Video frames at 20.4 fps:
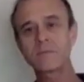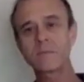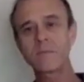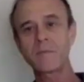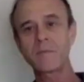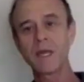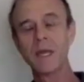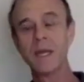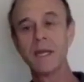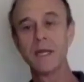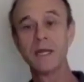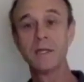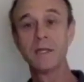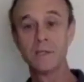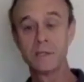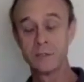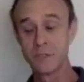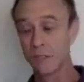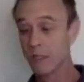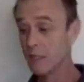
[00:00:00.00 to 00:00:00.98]
And
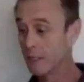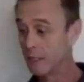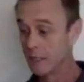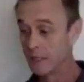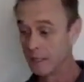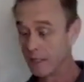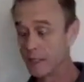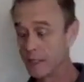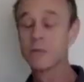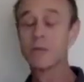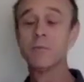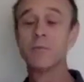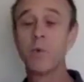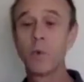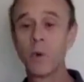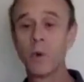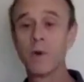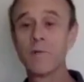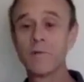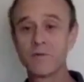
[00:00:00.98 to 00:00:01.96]
it's
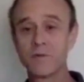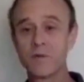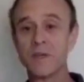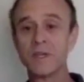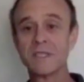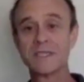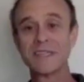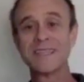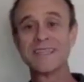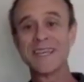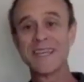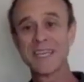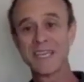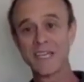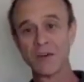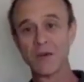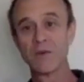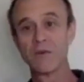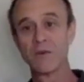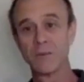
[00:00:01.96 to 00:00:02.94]
important for us to take care
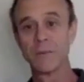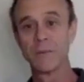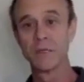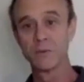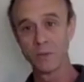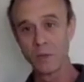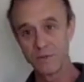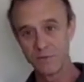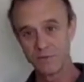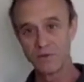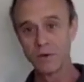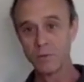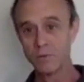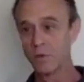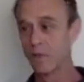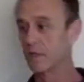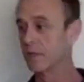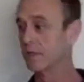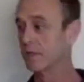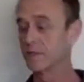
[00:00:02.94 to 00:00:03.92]
of them. That's why foam
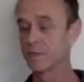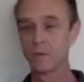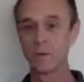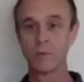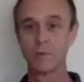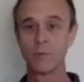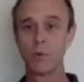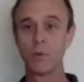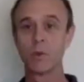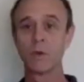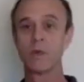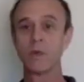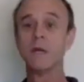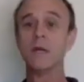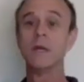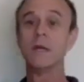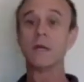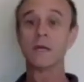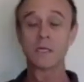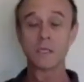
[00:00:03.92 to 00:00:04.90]
rolling is so important,
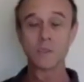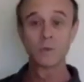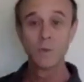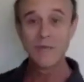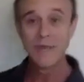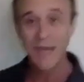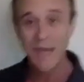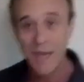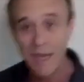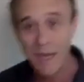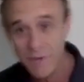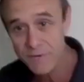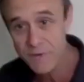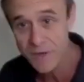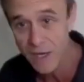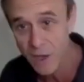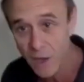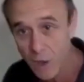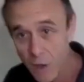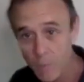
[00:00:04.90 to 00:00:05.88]
because we have to
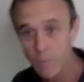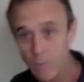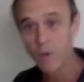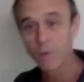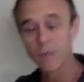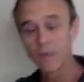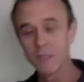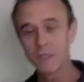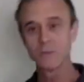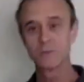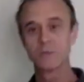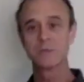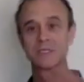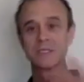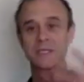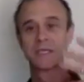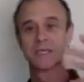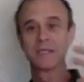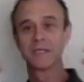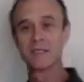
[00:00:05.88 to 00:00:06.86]
help our muscles
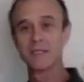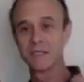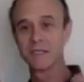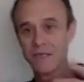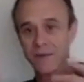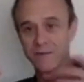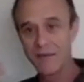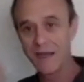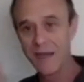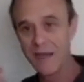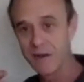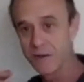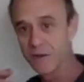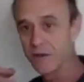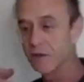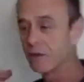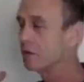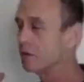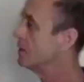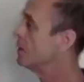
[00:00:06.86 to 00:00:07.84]
get this stuff out of
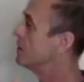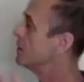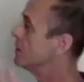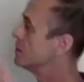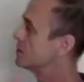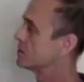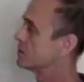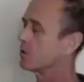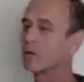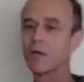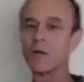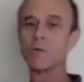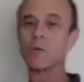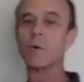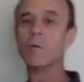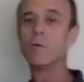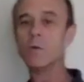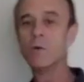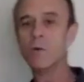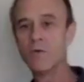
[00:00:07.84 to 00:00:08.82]
there so they will
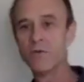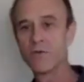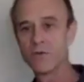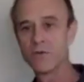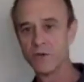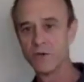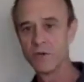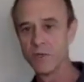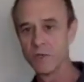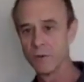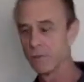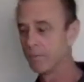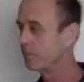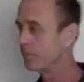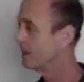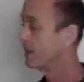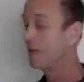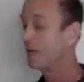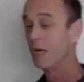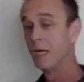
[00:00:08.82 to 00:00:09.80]
move freer.
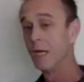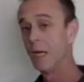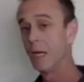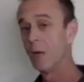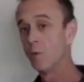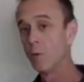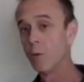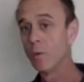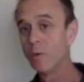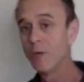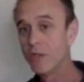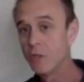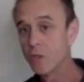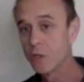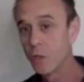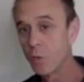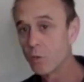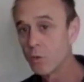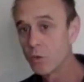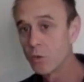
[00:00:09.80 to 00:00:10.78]
And when we
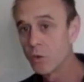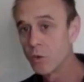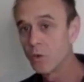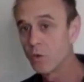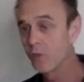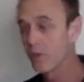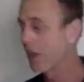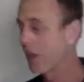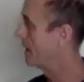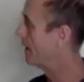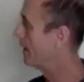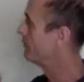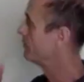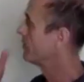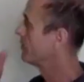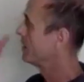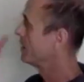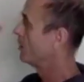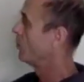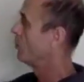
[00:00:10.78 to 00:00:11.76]
don't do that,
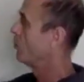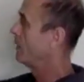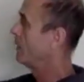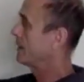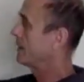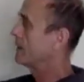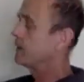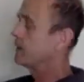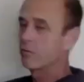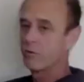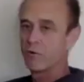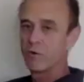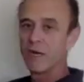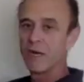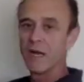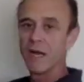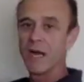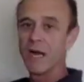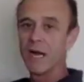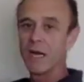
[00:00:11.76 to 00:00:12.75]
we can create
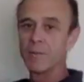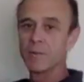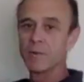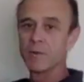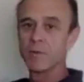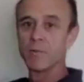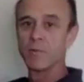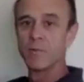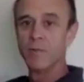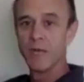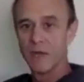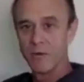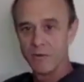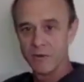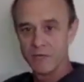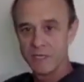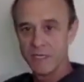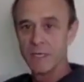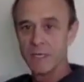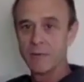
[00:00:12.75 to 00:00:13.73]

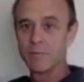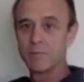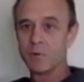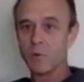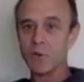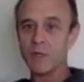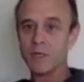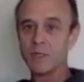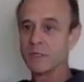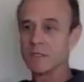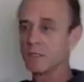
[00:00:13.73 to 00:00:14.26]
hyper-irritated points in the